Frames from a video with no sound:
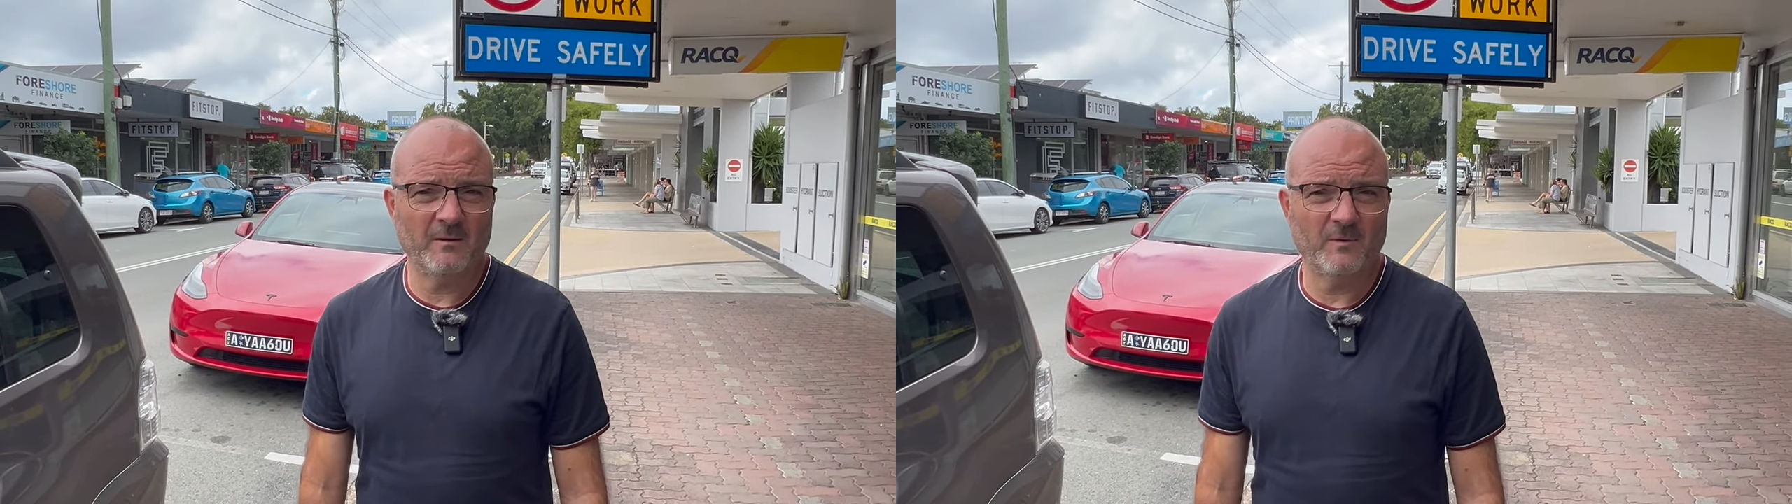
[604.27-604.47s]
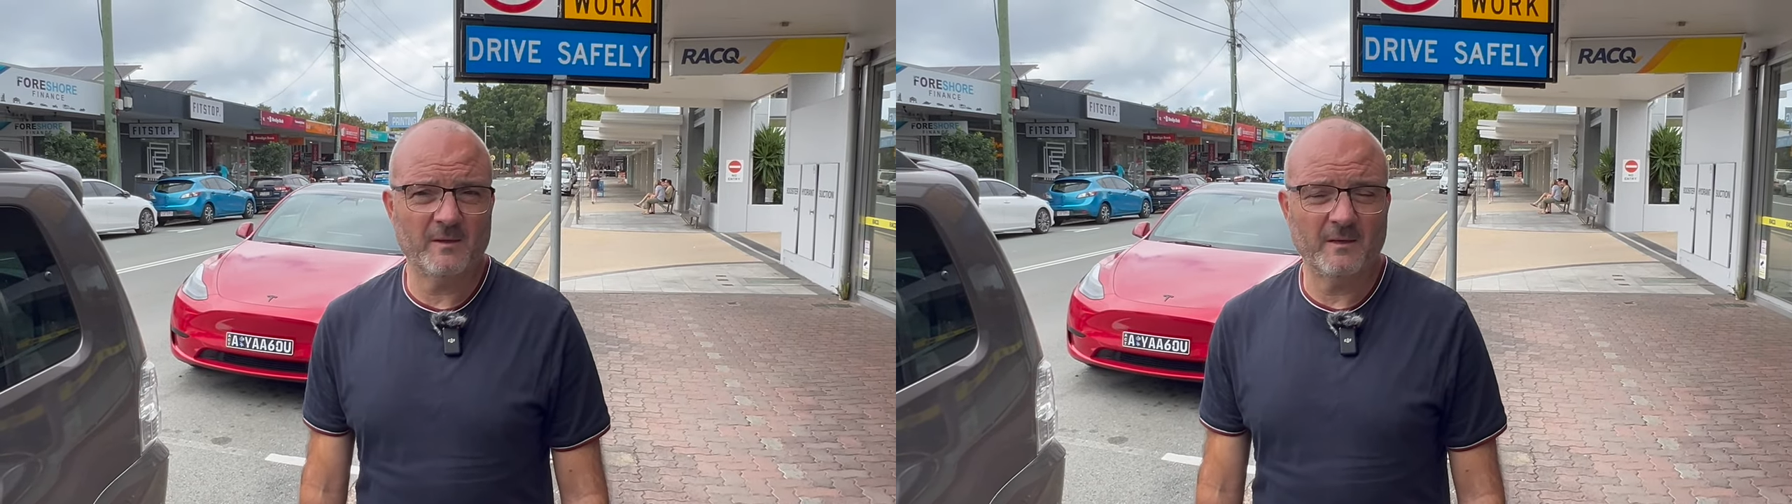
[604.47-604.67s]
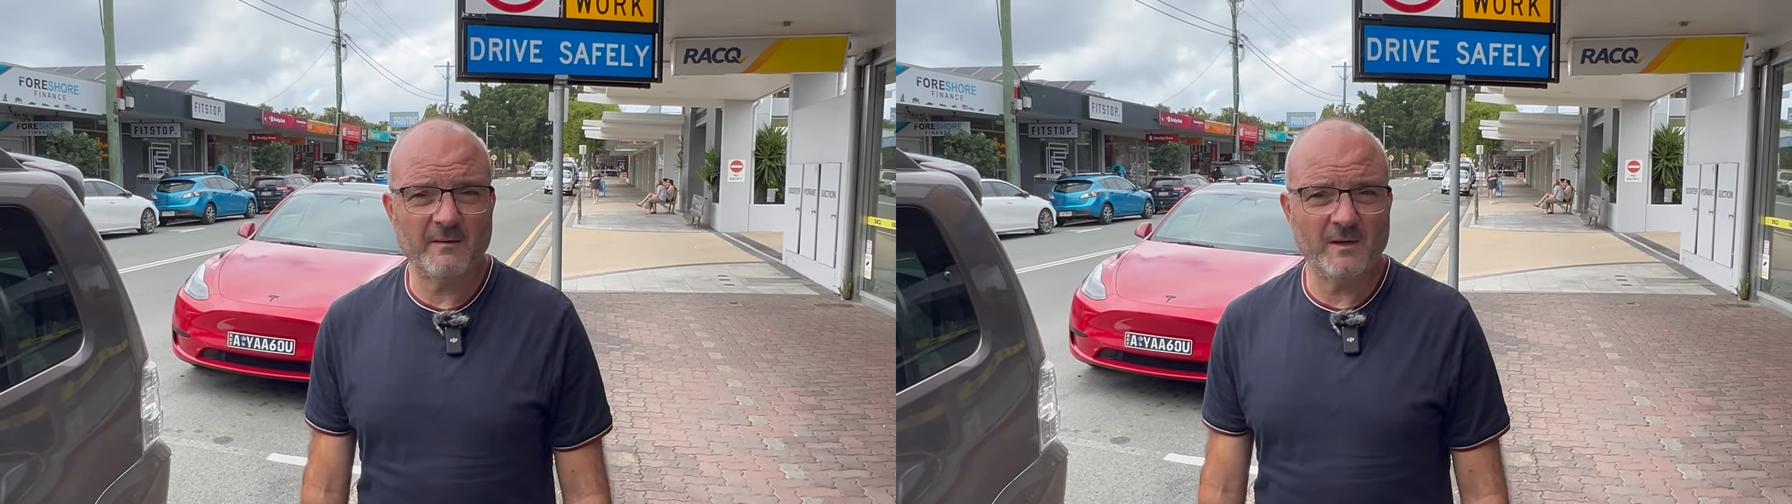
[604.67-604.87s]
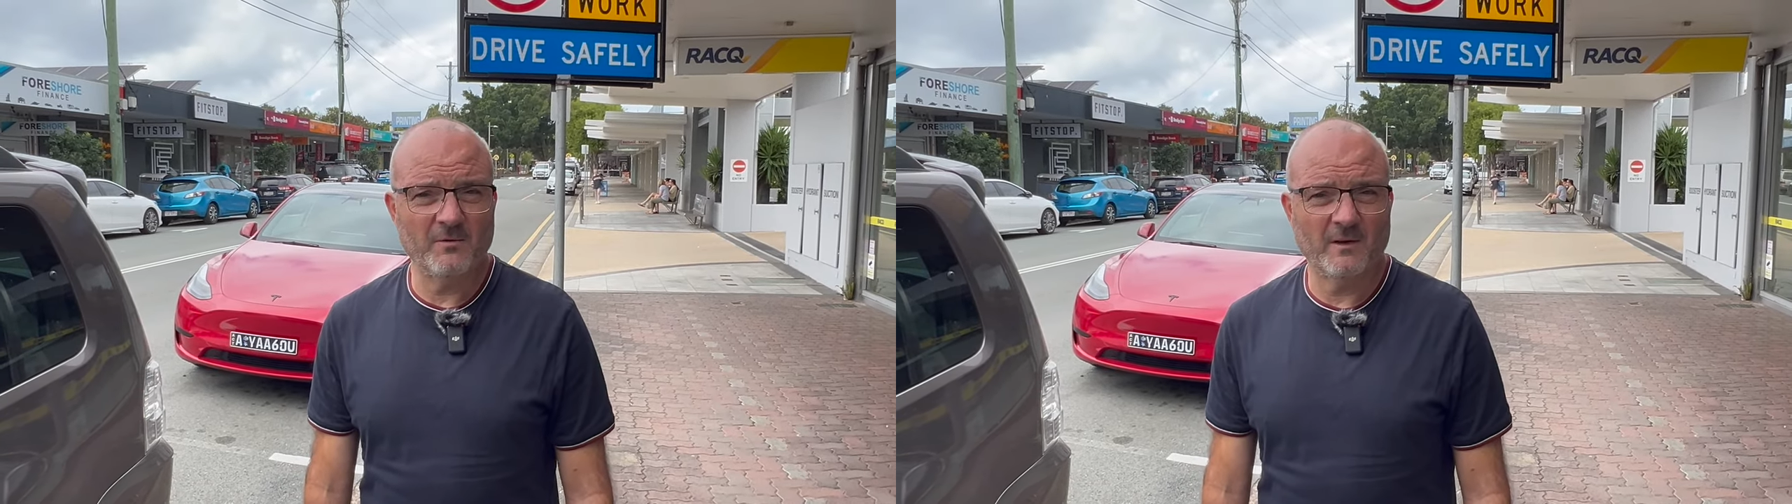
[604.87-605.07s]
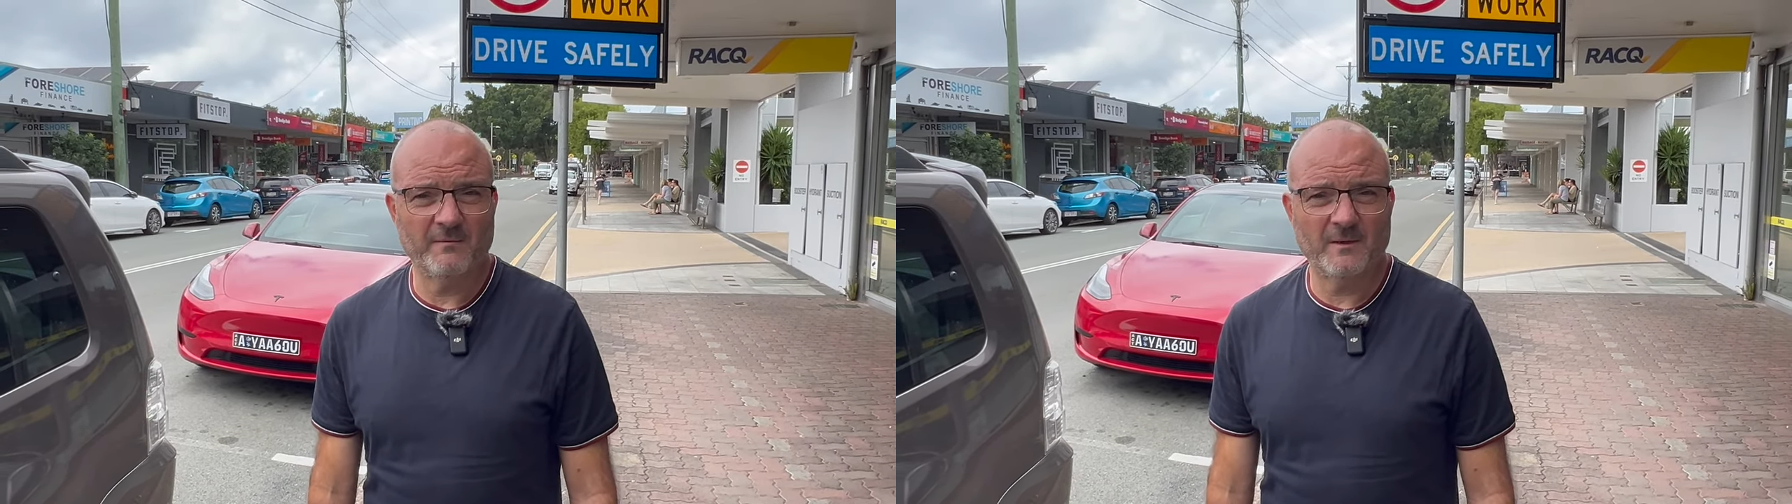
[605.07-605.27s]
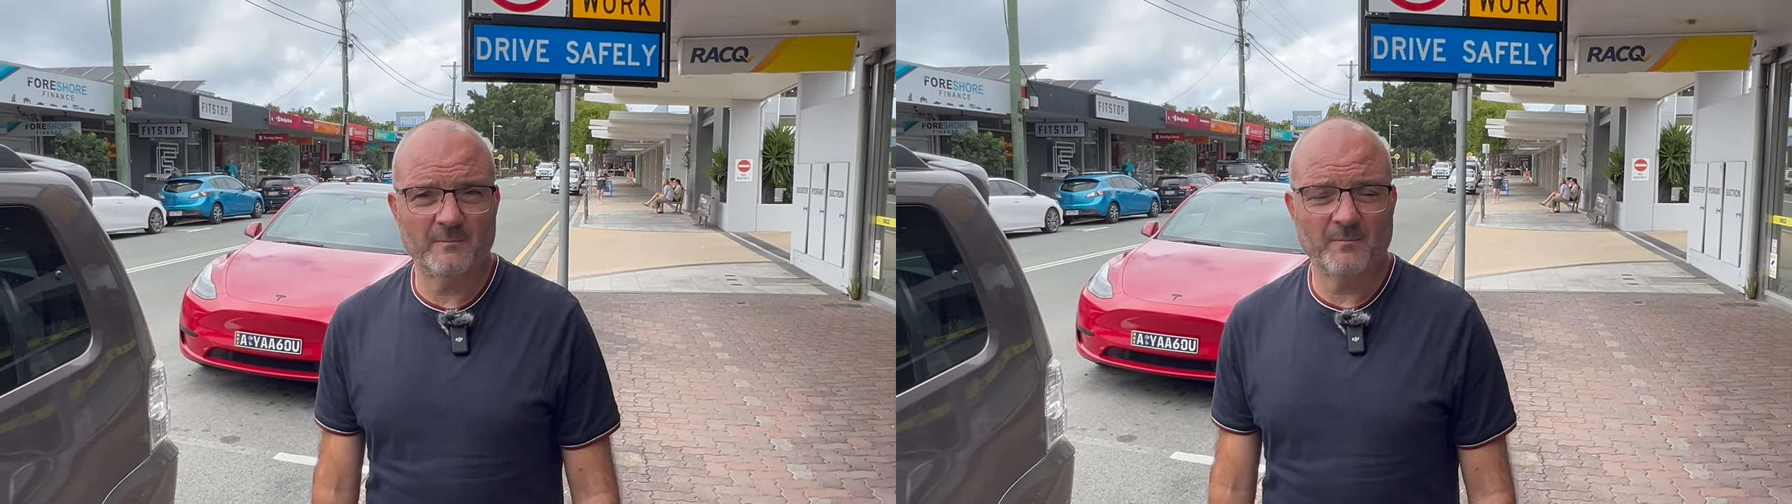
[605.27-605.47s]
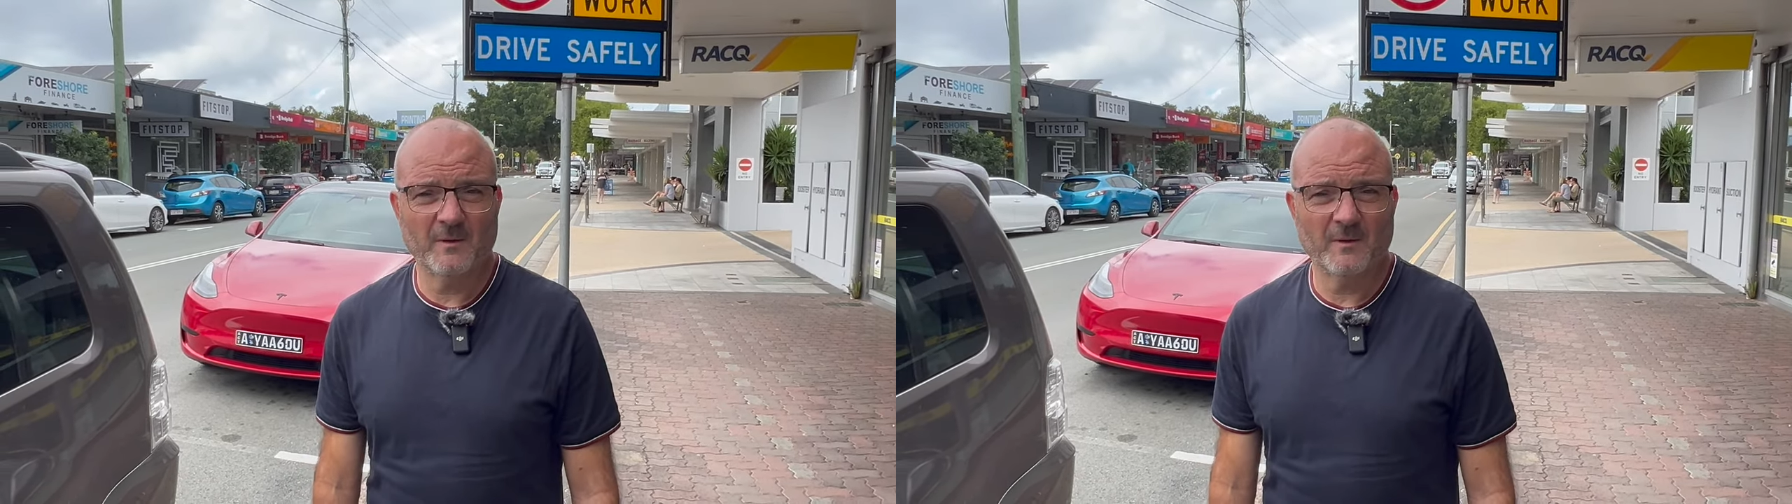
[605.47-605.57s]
it was an EV driver